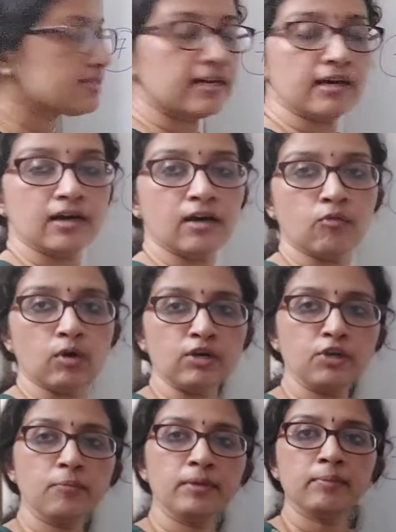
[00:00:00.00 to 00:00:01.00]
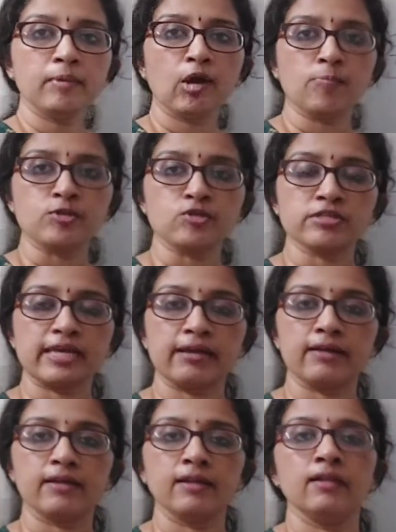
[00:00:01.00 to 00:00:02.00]
is the, what do you mean by obtuse
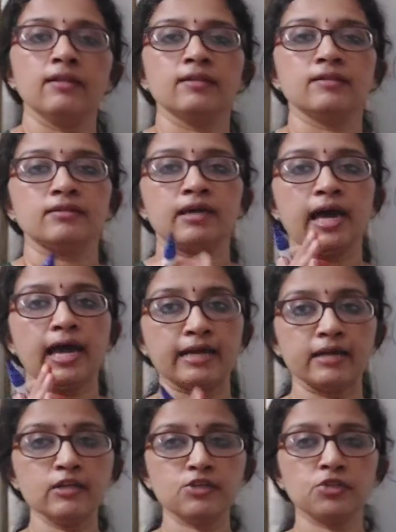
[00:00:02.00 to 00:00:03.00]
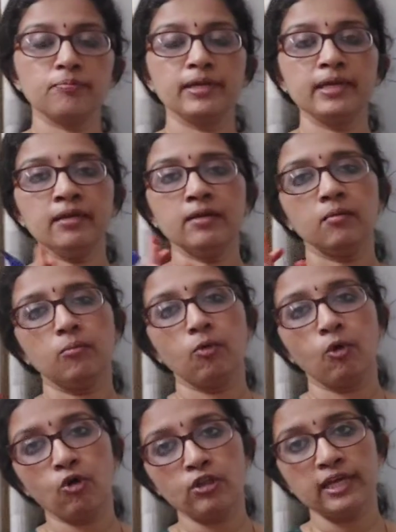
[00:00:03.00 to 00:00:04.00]
angle? The angle should be
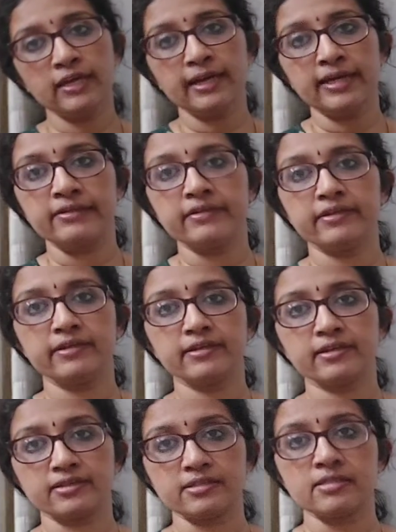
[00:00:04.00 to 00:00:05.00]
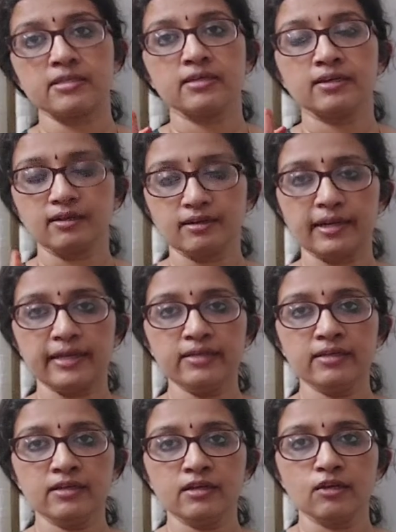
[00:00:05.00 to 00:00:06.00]
more than 90 degrees,
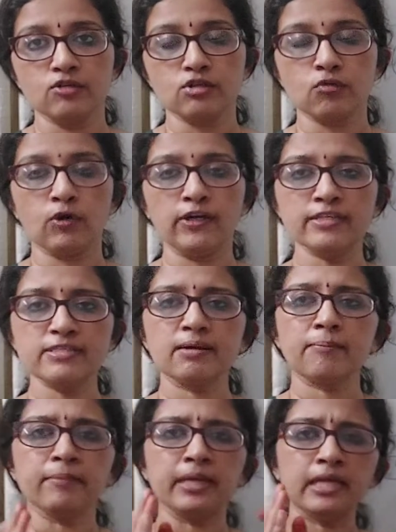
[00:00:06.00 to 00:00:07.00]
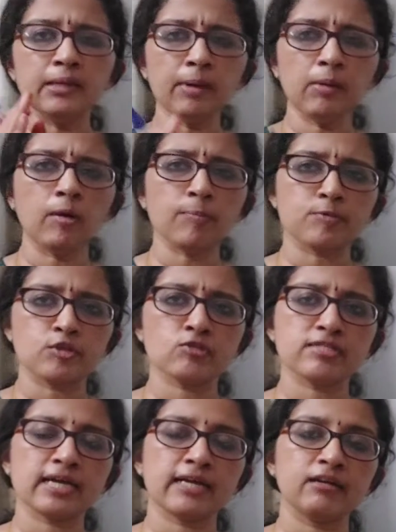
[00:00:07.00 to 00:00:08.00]
right? So what is the minimum
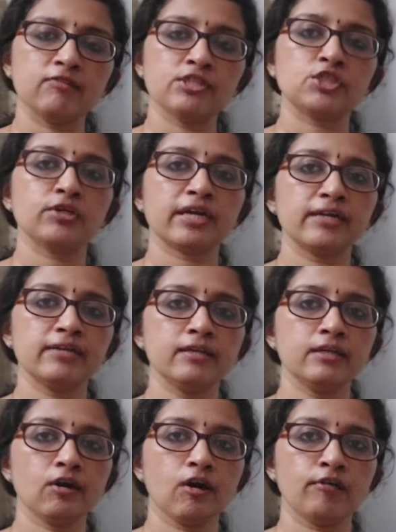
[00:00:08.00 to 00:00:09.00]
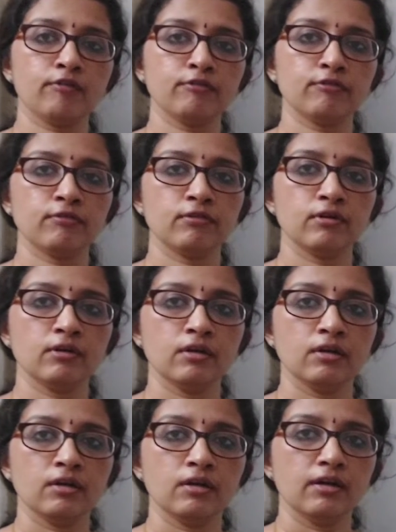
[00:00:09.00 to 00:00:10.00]
obtuse angle which you can think of?
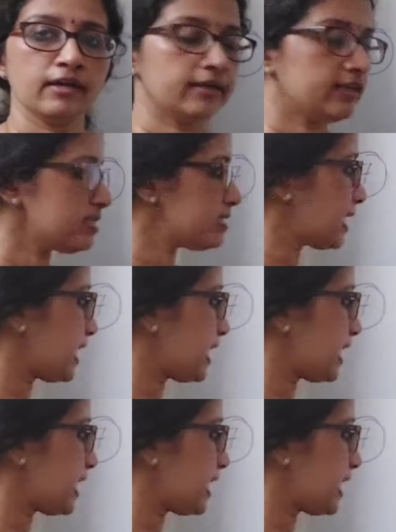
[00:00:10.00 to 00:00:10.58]
It is